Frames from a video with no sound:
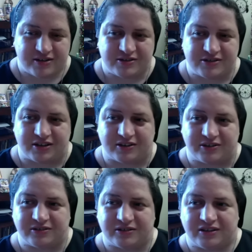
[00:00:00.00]

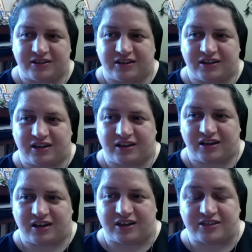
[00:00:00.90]
So,
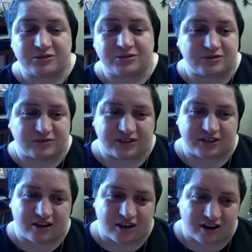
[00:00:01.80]
and this was
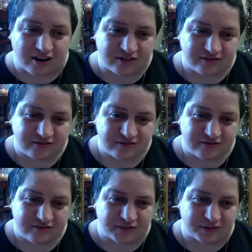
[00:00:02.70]
really hard
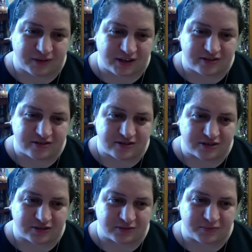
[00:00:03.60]
for me to
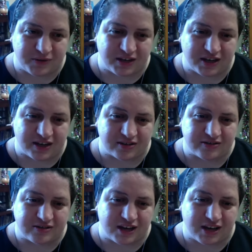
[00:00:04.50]
do
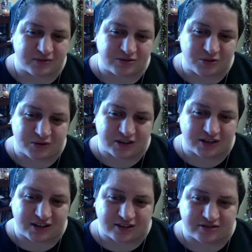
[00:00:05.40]
because I was going
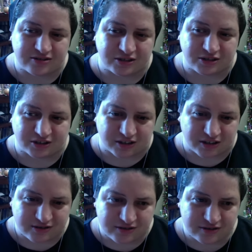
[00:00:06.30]
against the
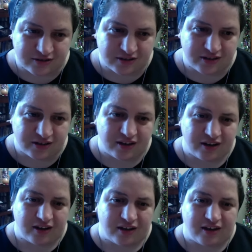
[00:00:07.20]
current.
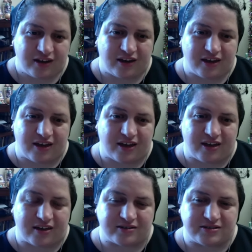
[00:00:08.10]

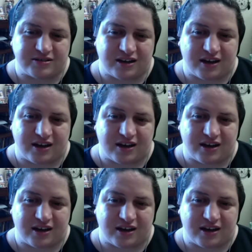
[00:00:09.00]
And